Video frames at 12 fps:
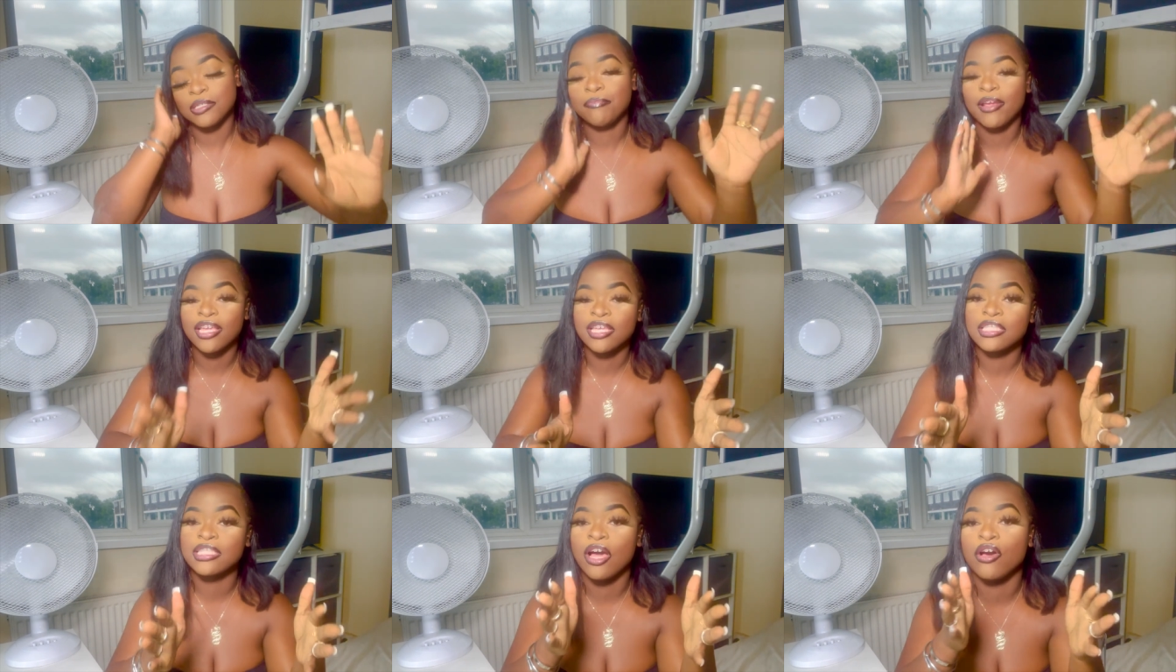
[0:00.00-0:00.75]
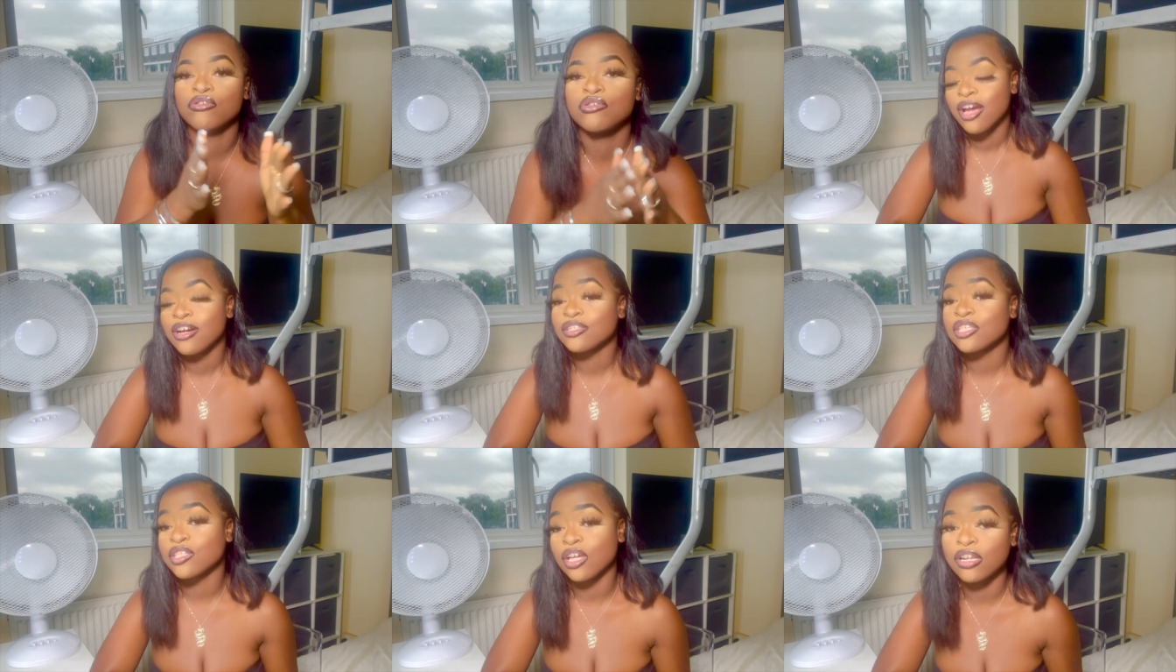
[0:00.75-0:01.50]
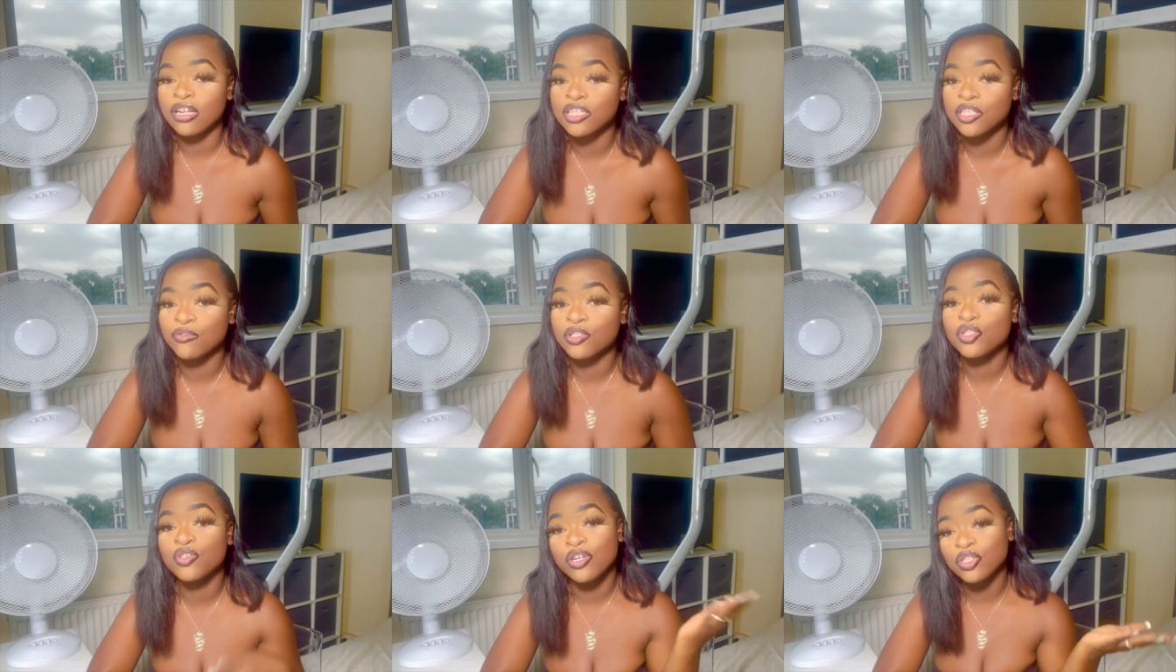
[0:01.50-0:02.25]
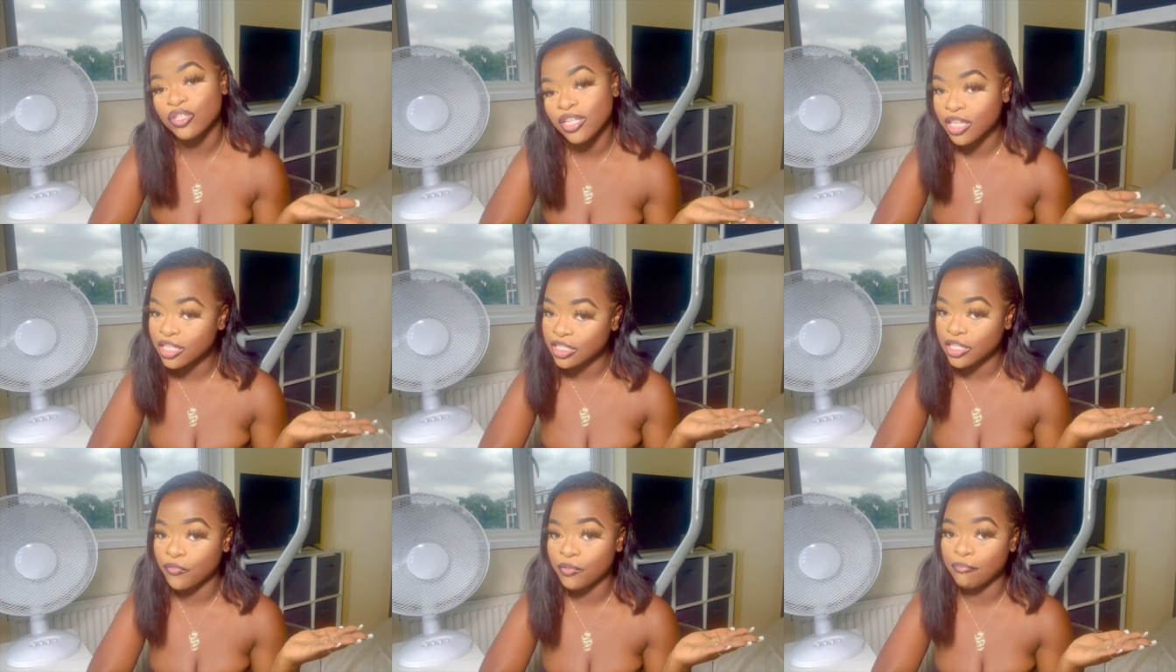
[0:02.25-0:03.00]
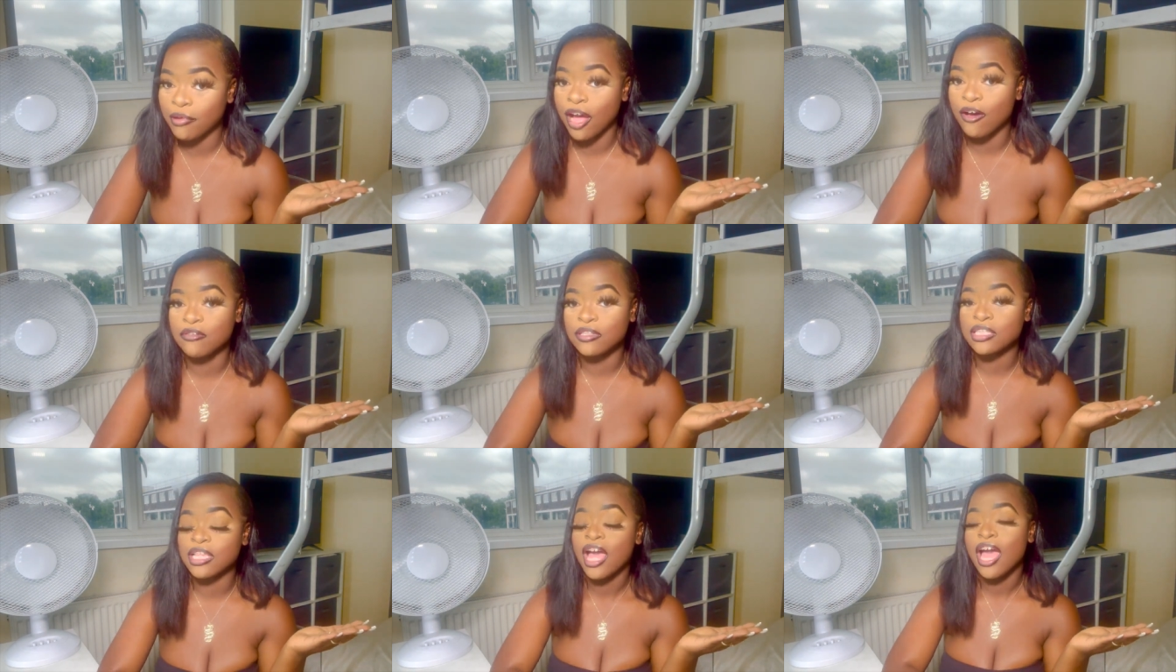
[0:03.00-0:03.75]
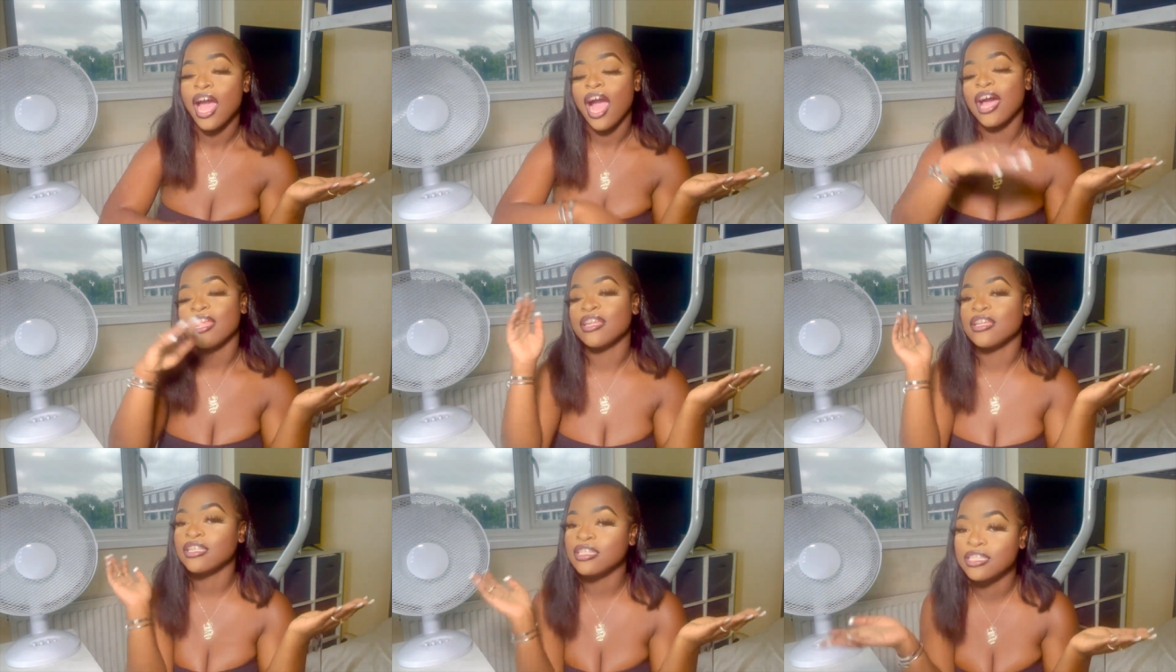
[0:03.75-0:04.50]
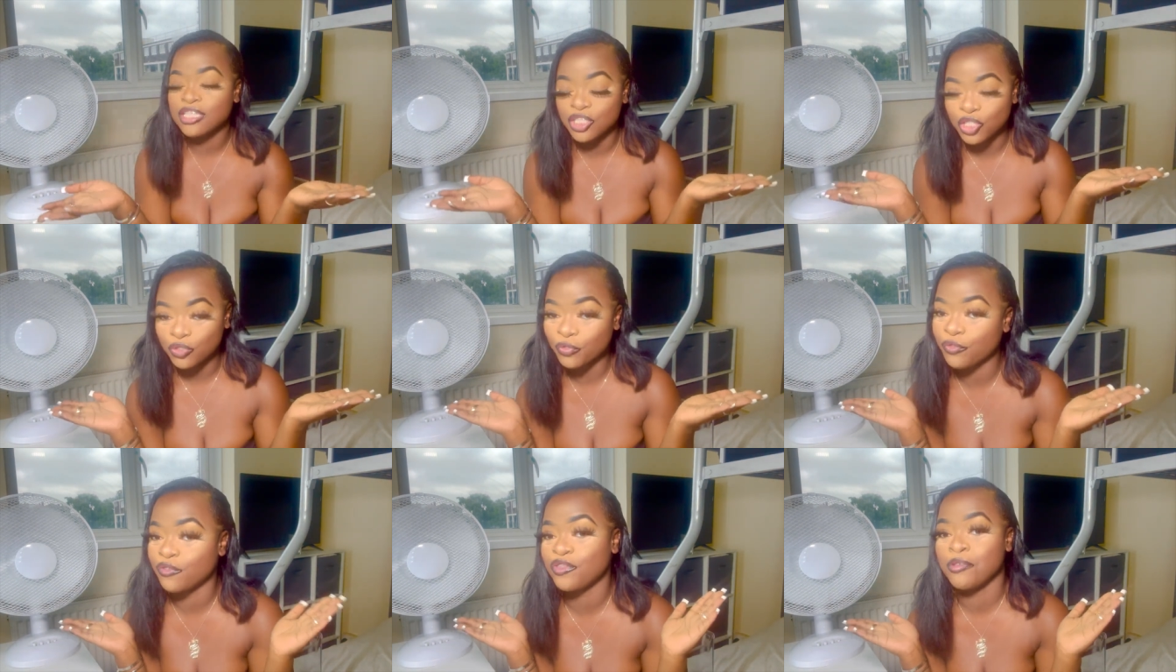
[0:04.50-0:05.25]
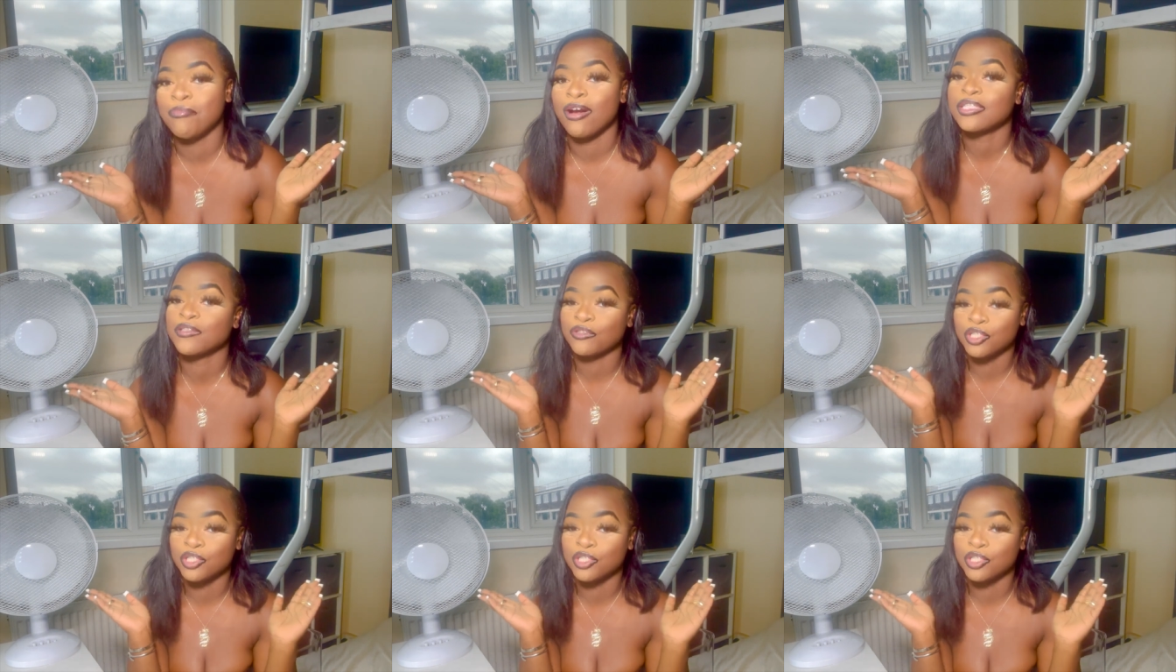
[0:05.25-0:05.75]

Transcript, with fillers: break it down. So sunglasses was £287 and then an additional £50 for